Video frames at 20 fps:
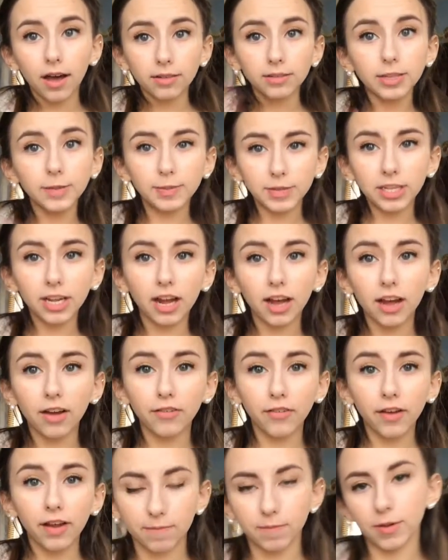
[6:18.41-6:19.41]
lip
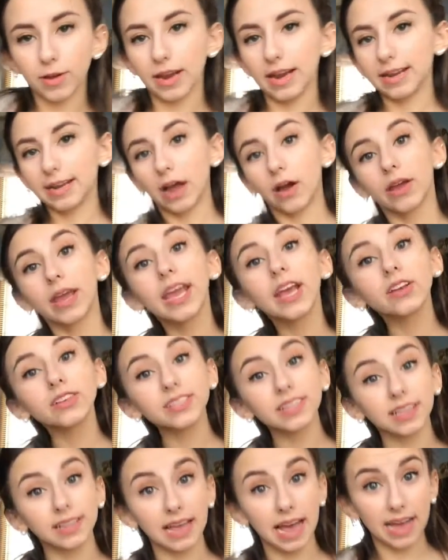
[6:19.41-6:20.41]
stuff. Okay, now here's
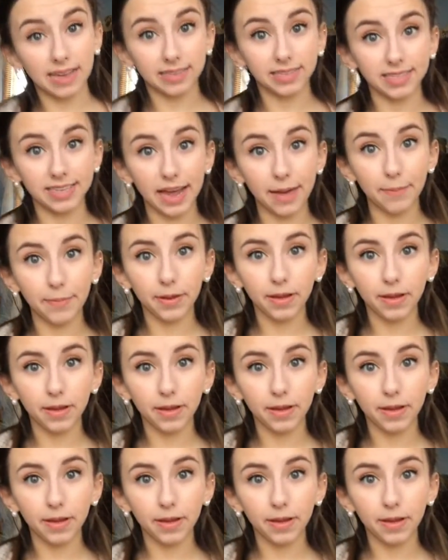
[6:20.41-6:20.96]
the last step.